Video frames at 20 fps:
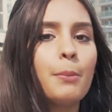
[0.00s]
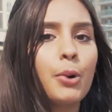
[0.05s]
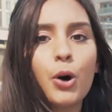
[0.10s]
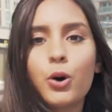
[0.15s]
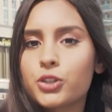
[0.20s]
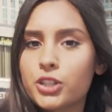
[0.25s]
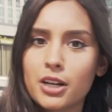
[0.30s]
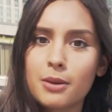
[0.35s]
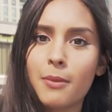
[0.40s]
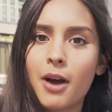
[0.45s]

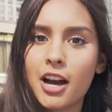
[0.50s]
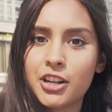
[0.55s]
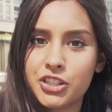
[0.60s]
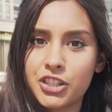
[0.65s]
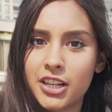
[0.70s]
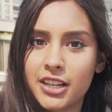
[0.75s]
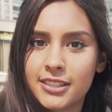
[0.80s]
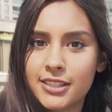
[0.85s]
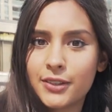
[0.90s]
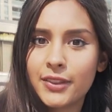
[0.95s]

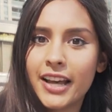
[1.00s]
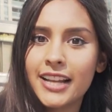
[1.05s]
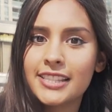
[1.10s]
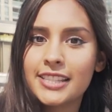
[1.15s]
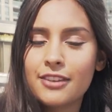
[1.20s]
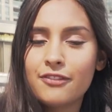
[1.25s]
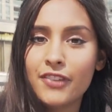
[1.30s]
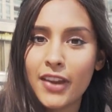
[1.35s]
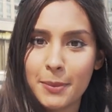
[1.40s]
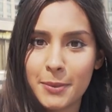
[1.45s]
Pojangmatcha. So that's a
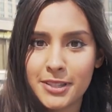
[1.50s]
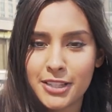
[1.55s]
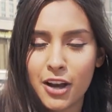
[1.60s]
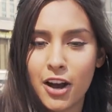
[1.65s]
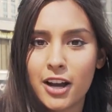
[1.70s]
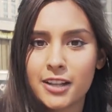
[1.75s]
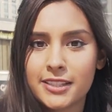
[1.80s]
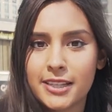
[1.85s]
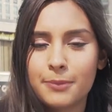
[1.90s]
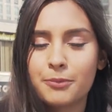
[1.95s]
famous
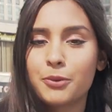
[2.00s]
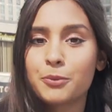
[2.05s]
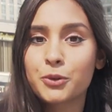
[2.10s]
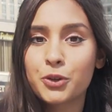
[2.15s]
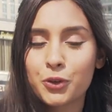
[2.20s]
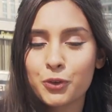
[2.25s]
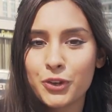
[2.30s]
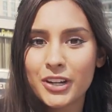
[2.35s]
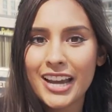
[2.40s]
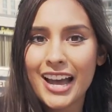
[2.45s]
concept from
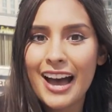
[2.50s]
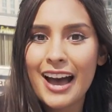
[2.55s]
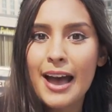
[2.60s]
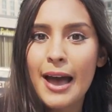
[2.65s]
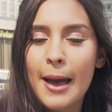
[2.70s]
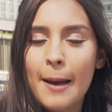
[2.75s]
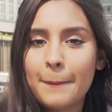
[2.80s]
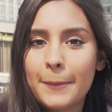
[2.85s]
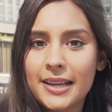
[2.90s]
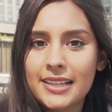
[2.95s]
Korea.
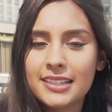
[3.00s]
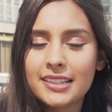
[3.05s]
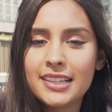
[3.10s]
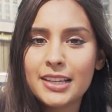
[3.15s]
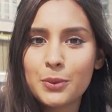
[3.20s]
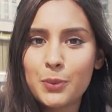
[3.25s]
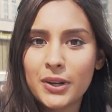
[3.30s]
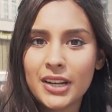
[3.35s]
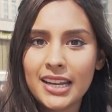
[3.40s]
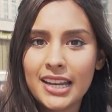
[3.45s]
Basically
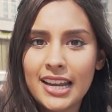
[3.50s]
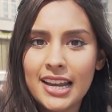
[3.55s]
what it